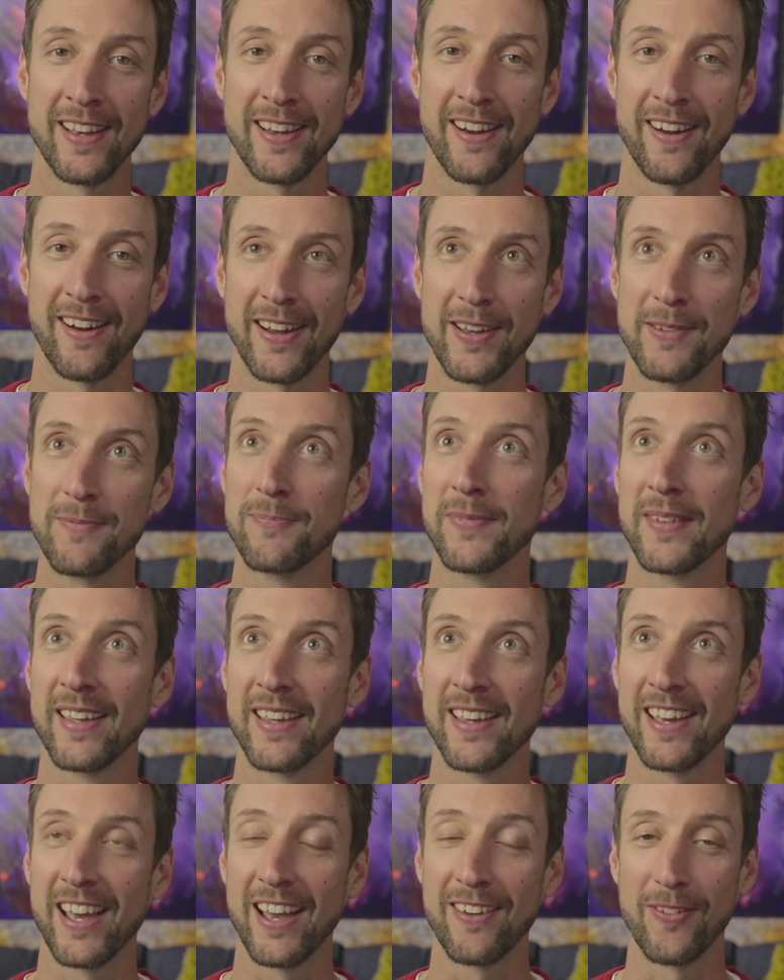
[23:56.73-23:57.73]
All right.
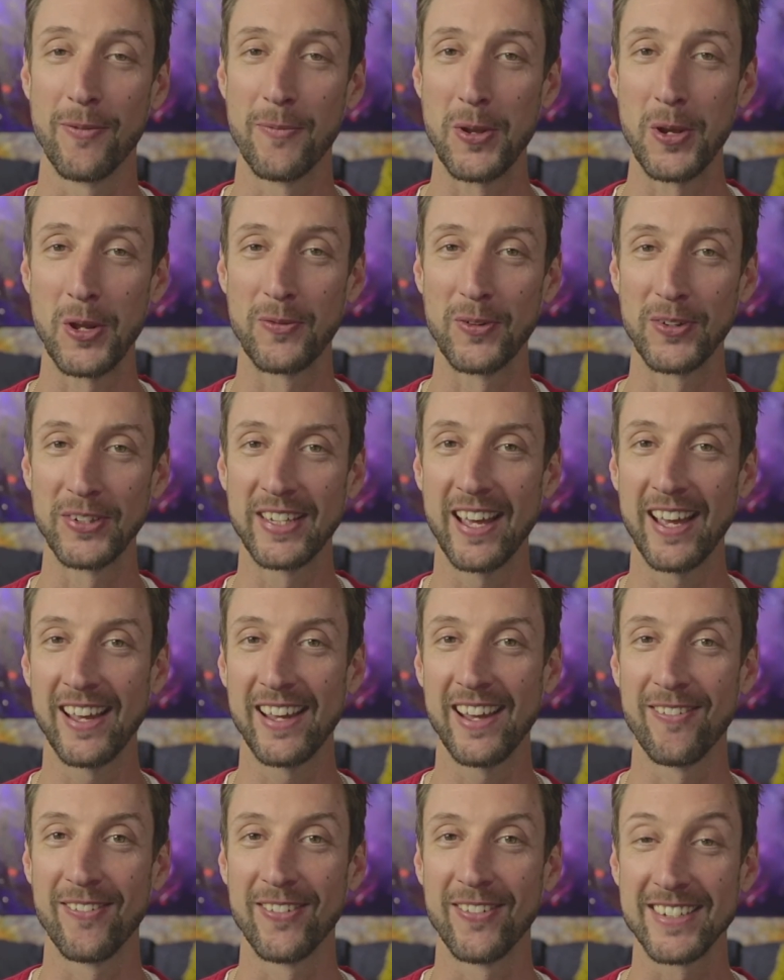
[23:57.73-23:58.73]
Have a beautiful
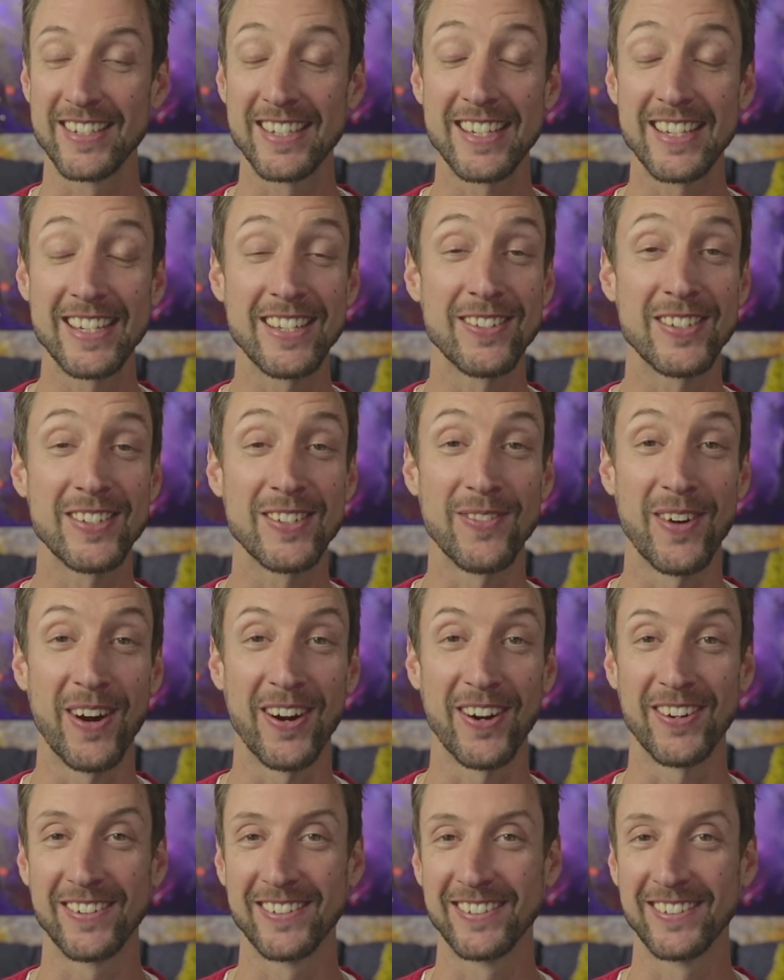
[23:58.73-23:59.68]
day, and we'll see you tomorrow.